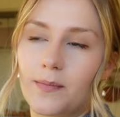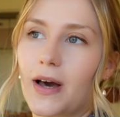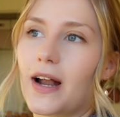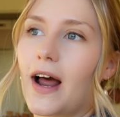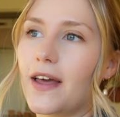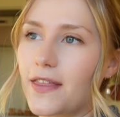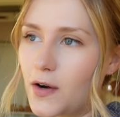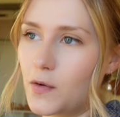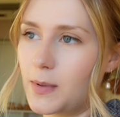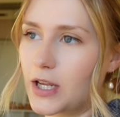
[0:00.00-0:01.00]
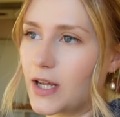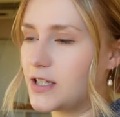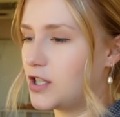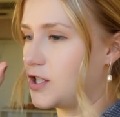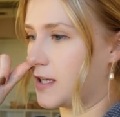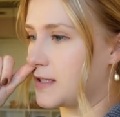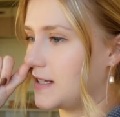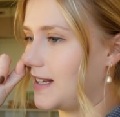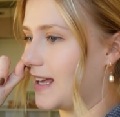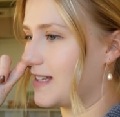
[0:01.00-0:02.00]
But I thought it would be good to
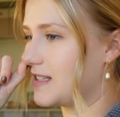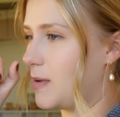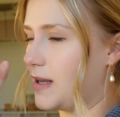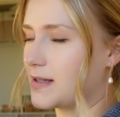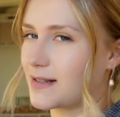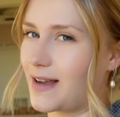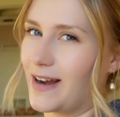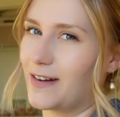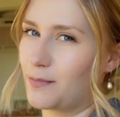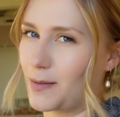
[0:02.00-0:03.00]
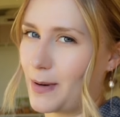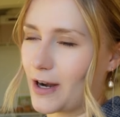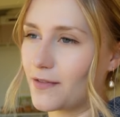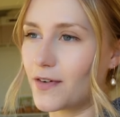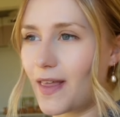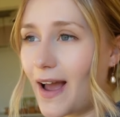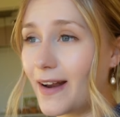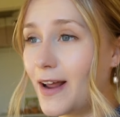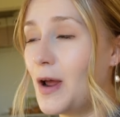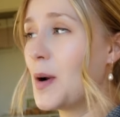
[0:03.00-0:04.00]
just get the space kind of prepared for
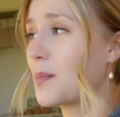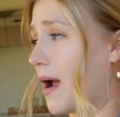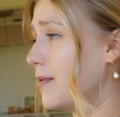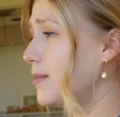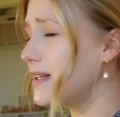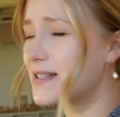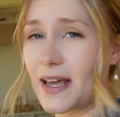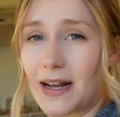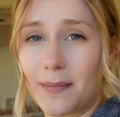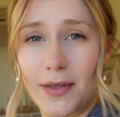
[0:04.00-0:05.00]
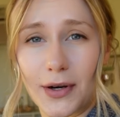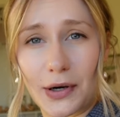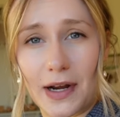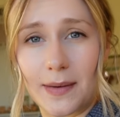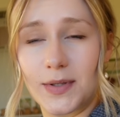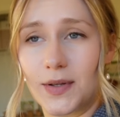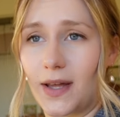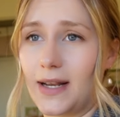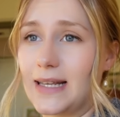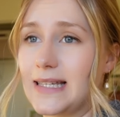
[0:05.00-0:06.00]
that. Probably set up the crib so
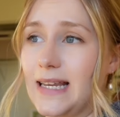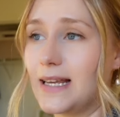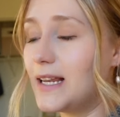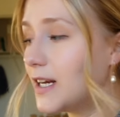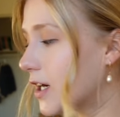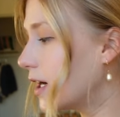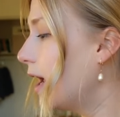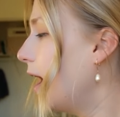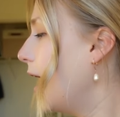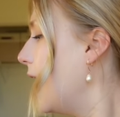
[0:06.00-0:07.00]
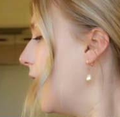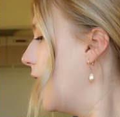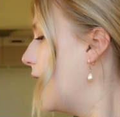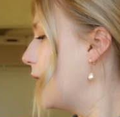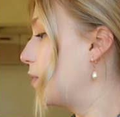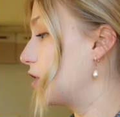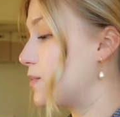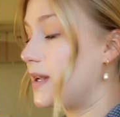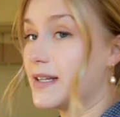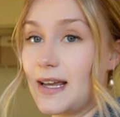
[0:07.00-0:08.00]
that it's in here
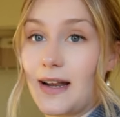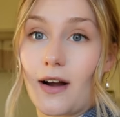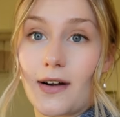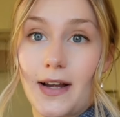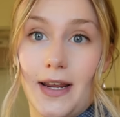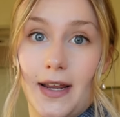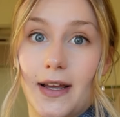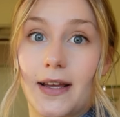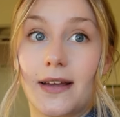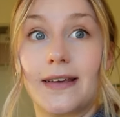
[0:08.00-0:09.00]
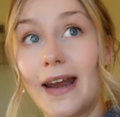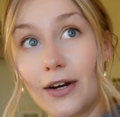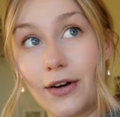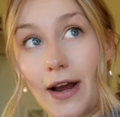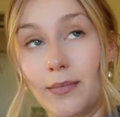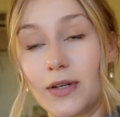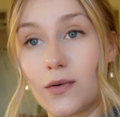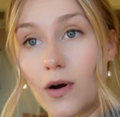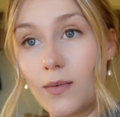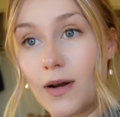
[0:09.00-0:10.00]
which we did already get a crib. We
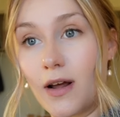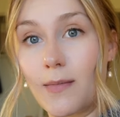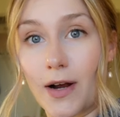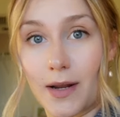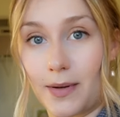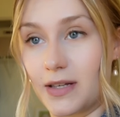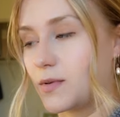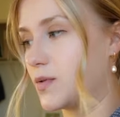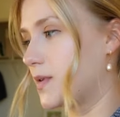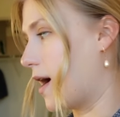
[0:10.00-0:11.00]
scored one on Marketplace, which was